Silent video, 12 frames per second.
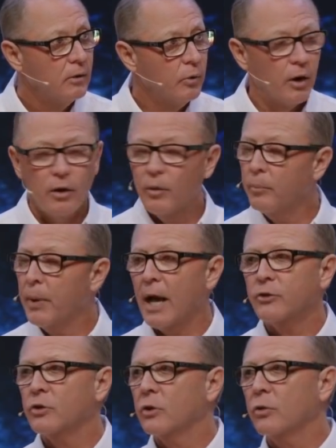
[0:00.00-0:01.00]
Well,
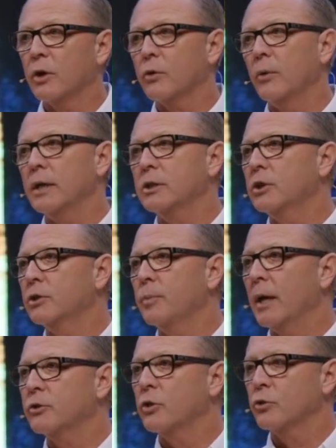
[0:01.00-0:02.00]
Pastor, critical race theory is
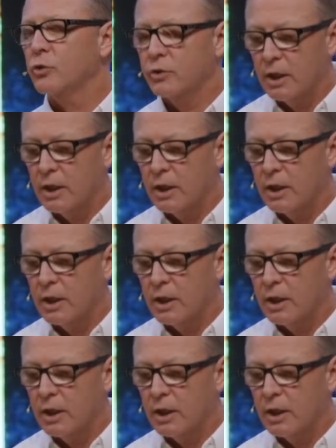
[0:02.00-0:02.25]
about social